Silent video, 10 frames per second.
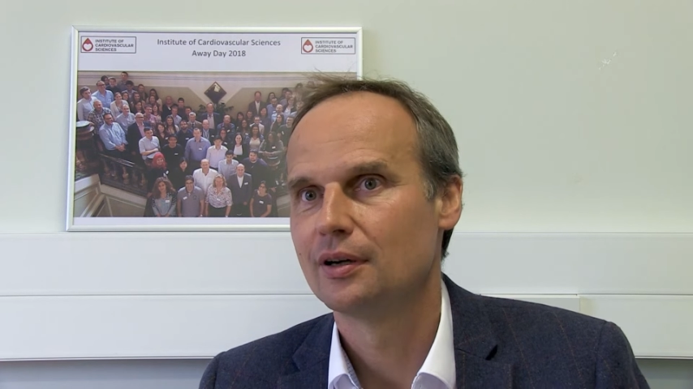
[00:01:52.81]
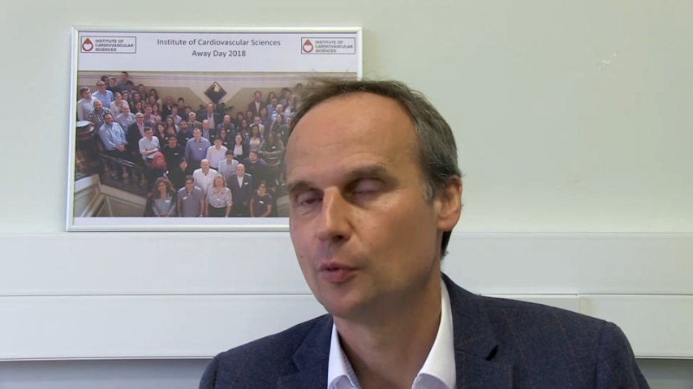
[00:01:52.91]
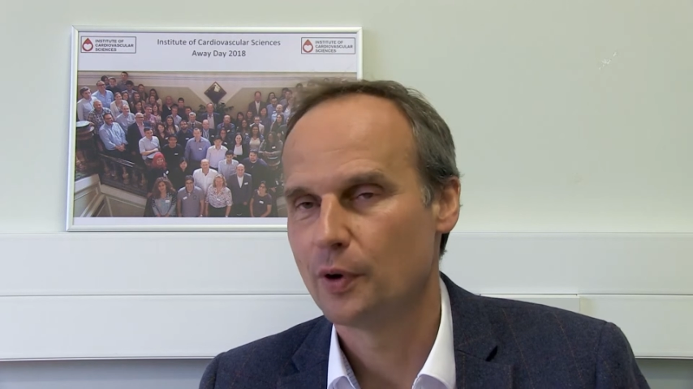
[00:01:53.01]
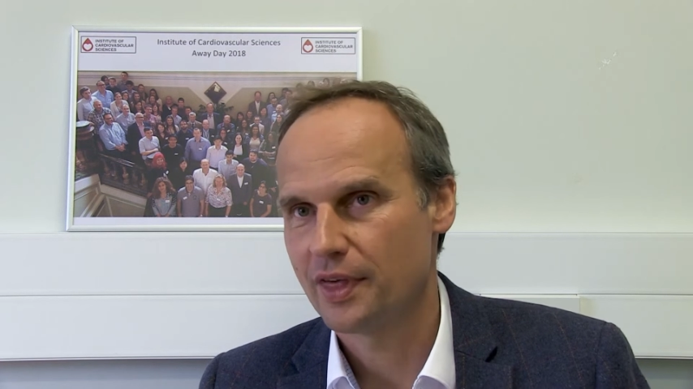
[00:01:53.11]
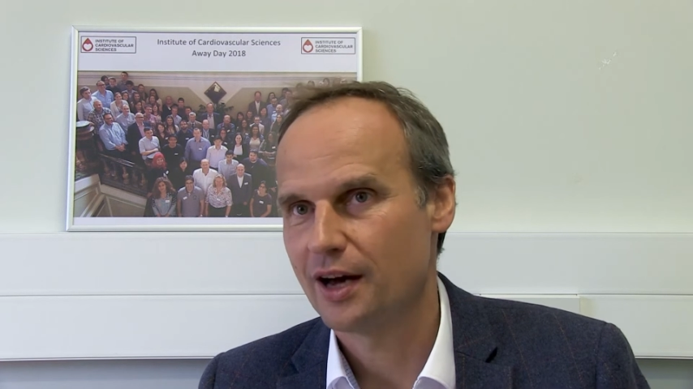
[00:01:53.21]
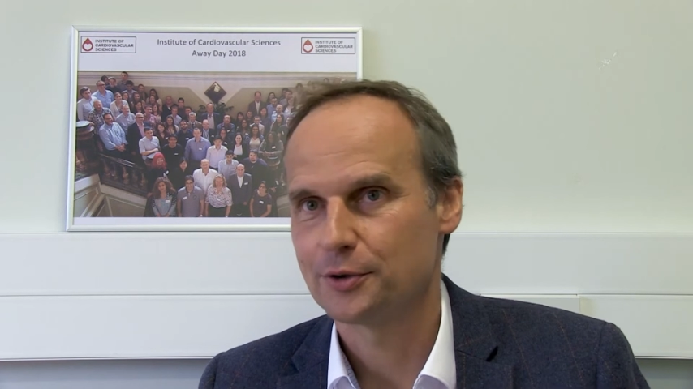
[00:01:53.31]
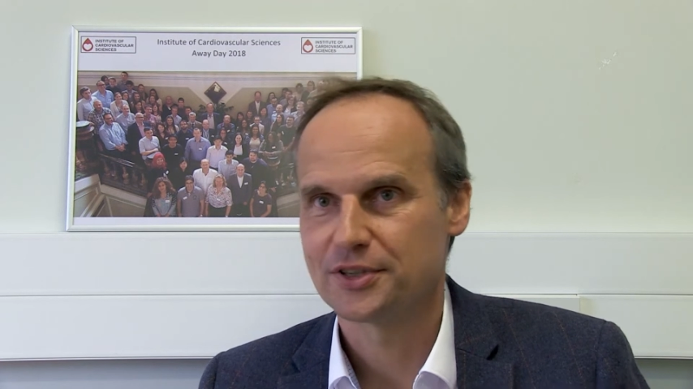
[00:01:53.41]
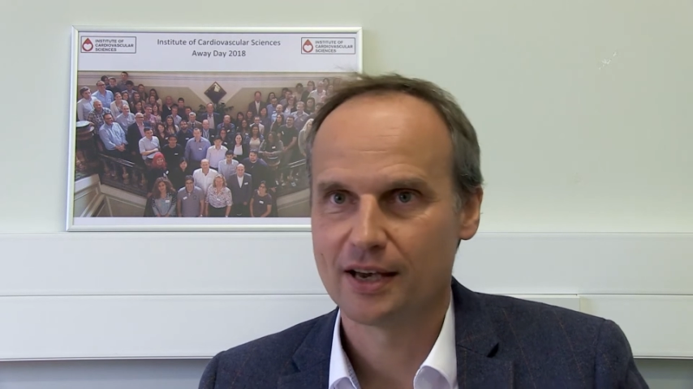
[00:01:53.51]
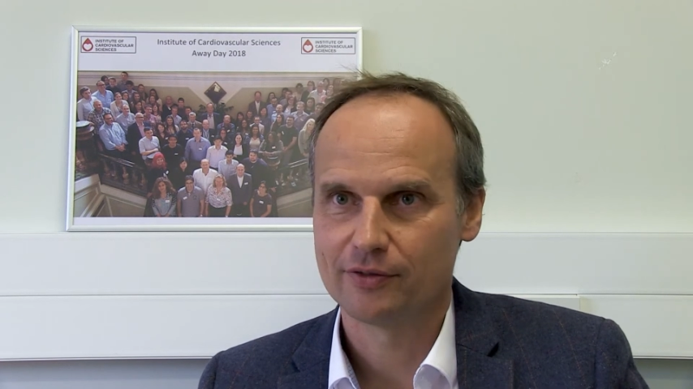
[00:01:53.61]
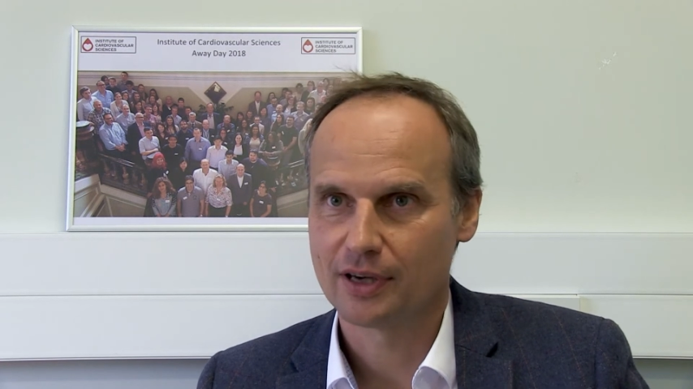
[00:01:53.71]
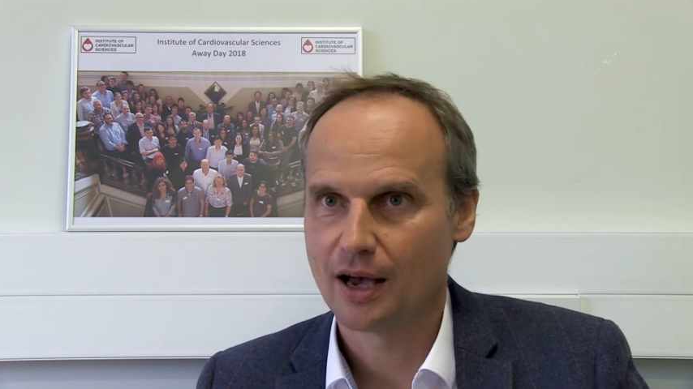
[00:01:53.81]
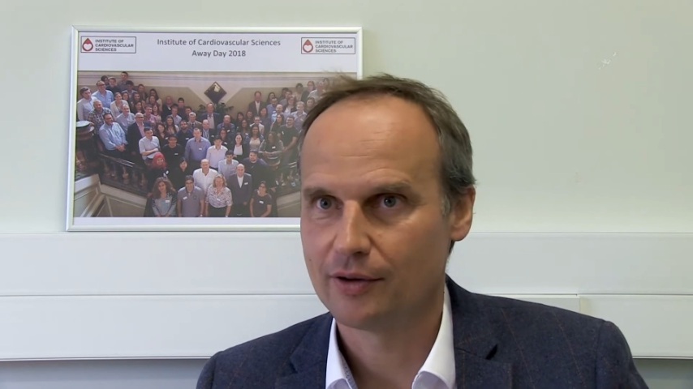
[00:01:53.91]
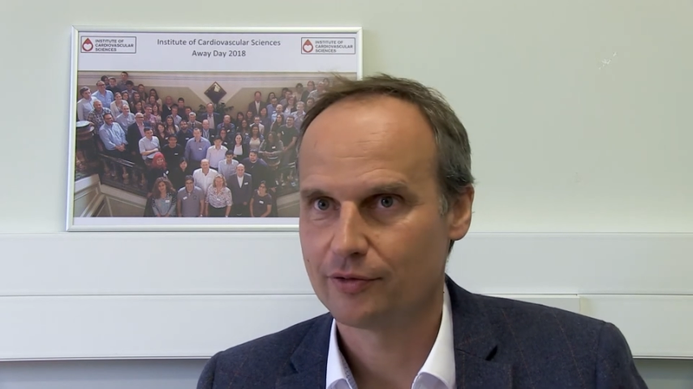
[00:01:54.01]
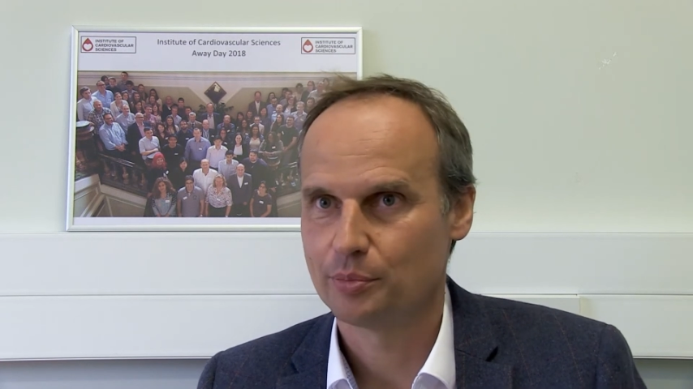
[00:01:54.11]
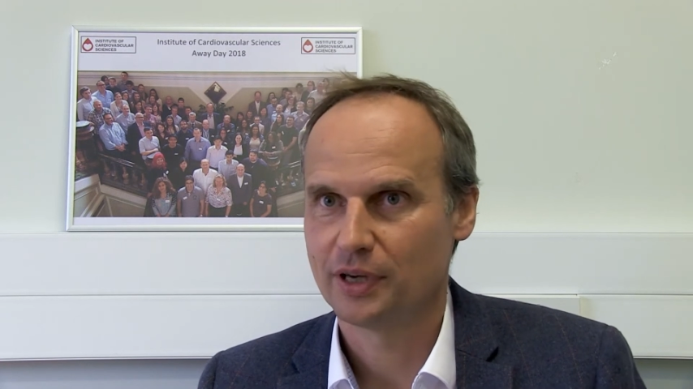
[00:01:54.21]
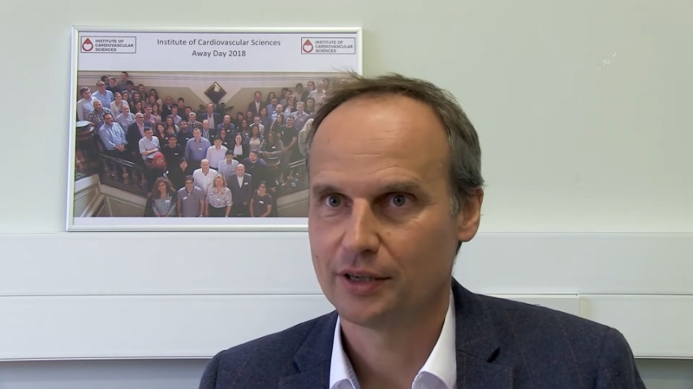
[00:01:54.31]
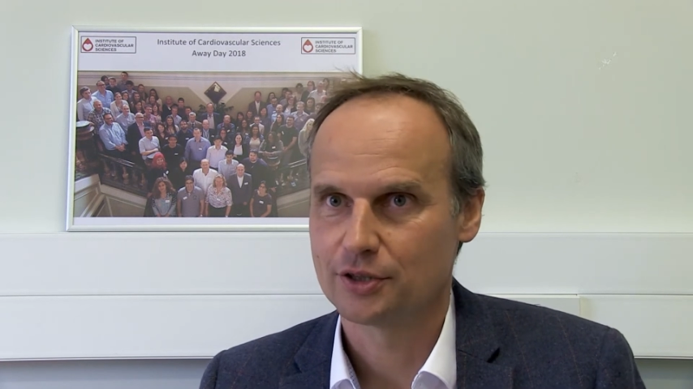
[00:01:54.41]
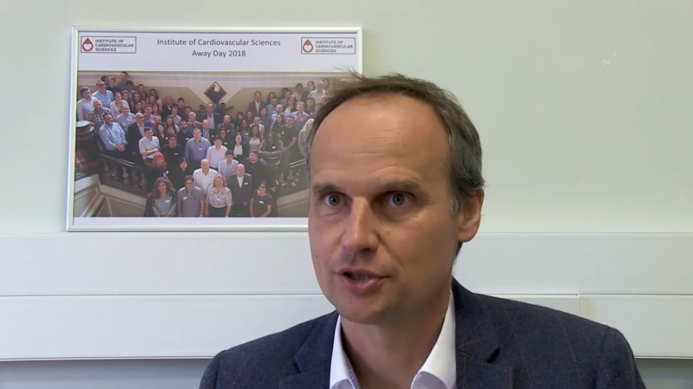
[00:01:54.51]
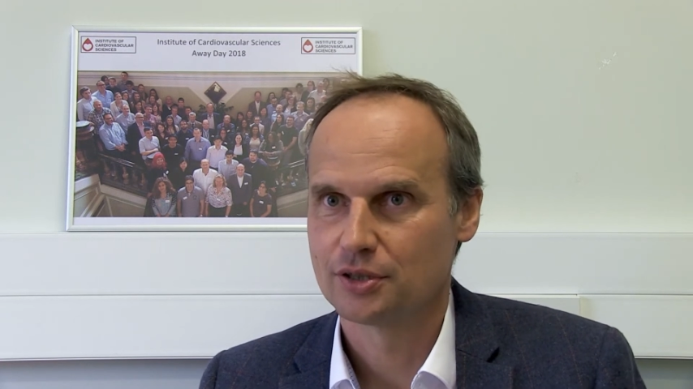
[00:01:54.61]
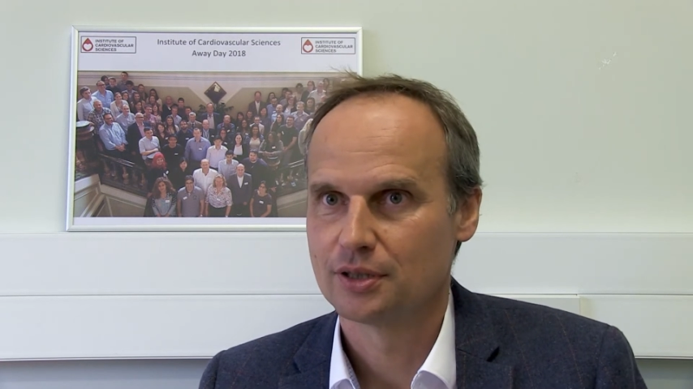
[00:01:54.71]
without having half a
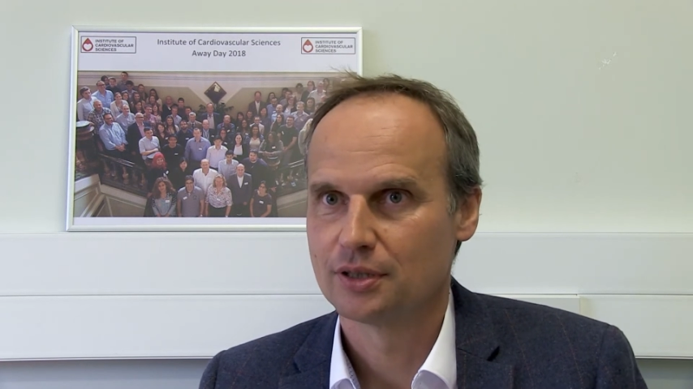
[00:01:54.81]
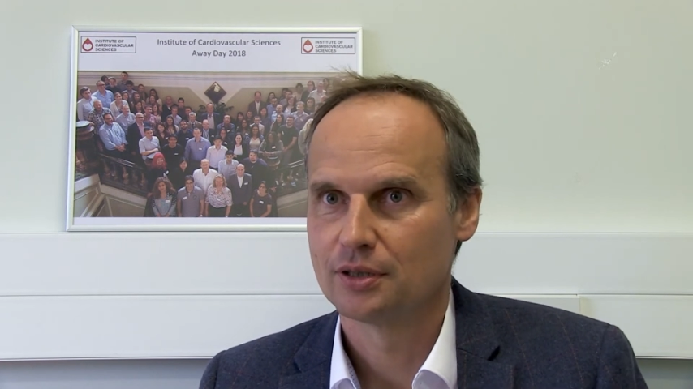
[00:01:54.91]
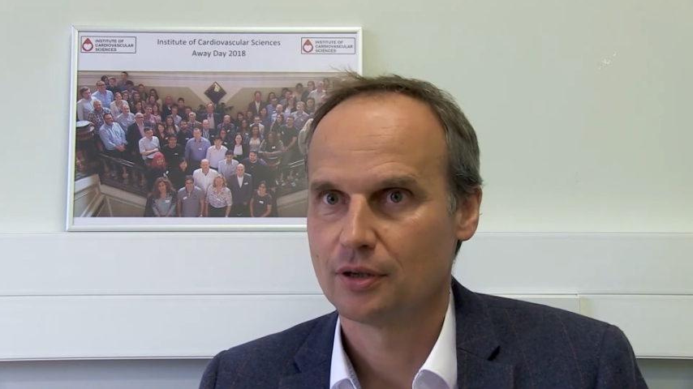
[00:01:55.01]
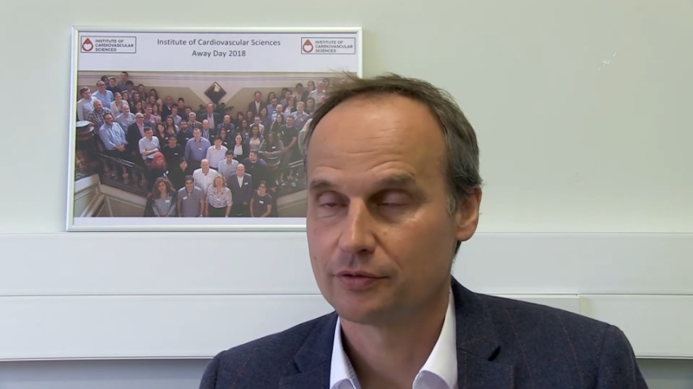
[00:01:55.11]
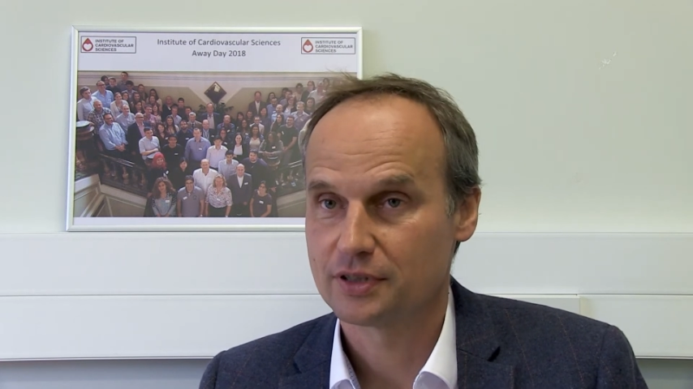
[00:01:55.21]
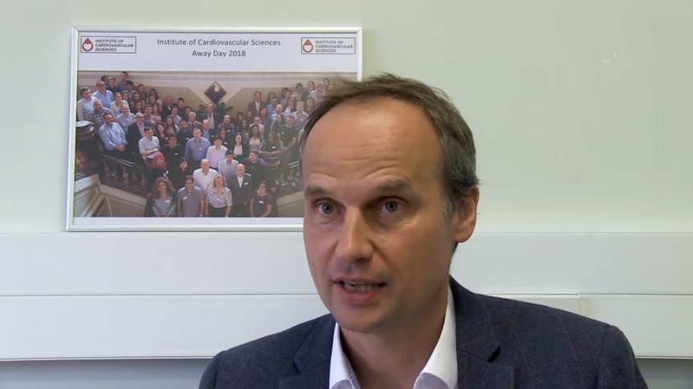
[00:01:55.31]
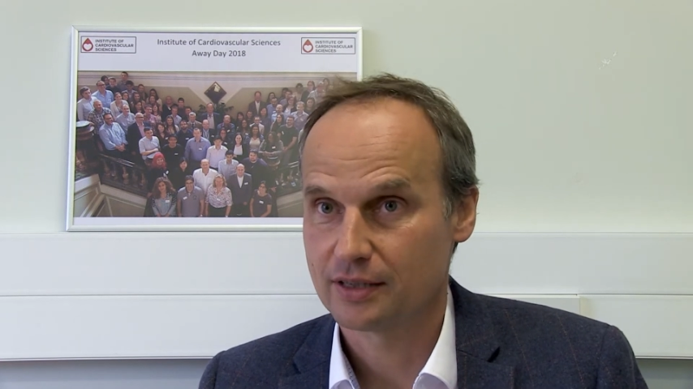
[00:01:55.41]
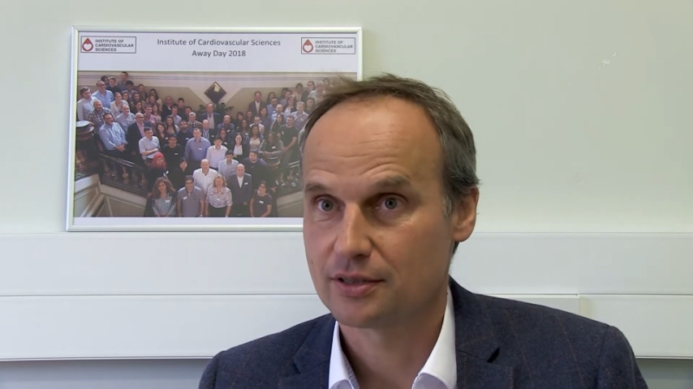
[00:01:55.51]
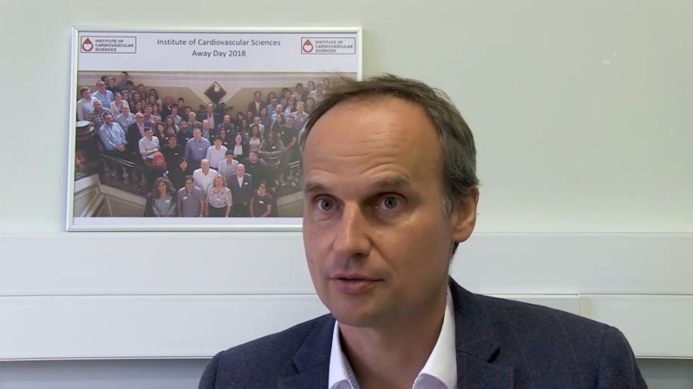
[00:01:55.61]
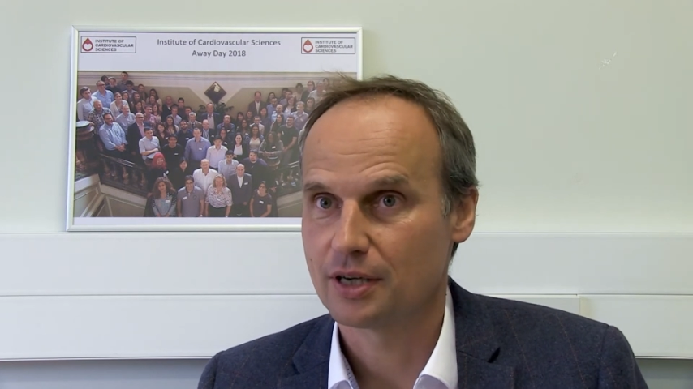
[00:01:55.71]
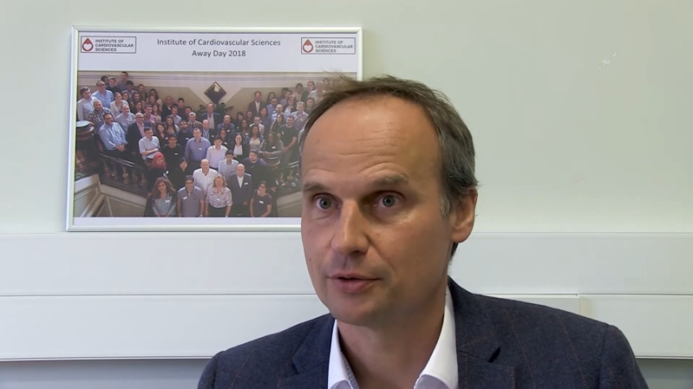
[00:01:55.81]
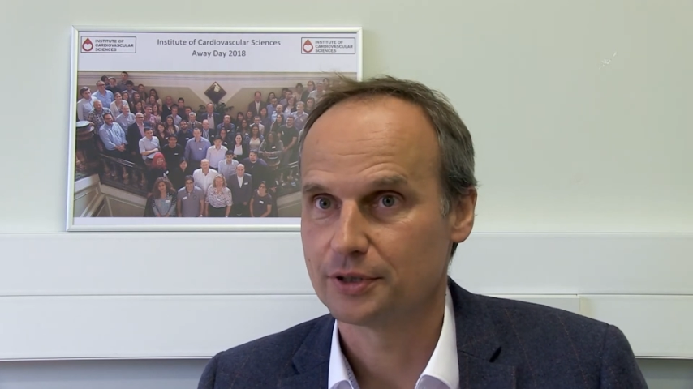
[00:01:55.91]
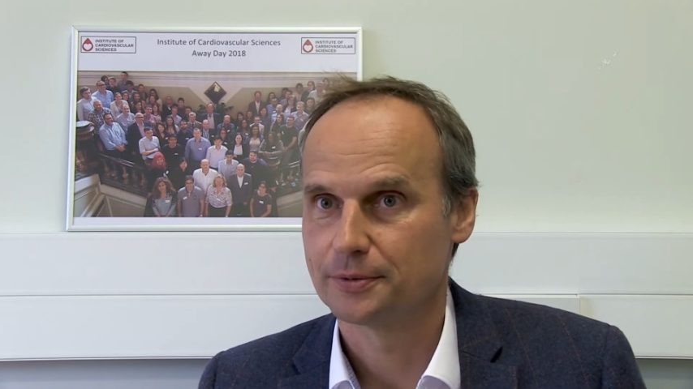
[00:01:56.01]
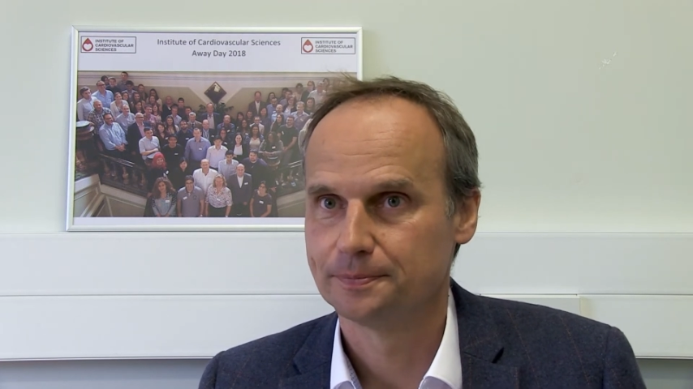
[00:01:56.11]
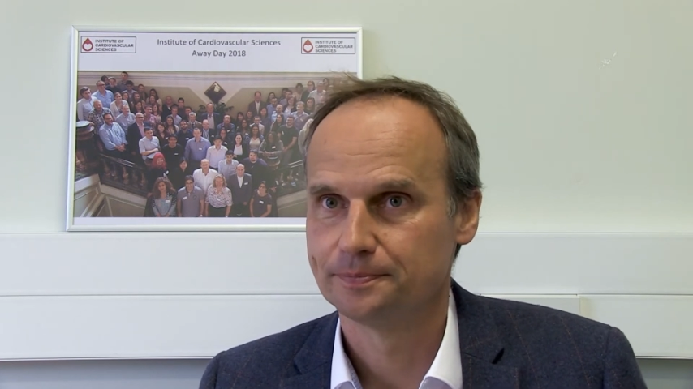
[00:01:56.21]
page of text around it?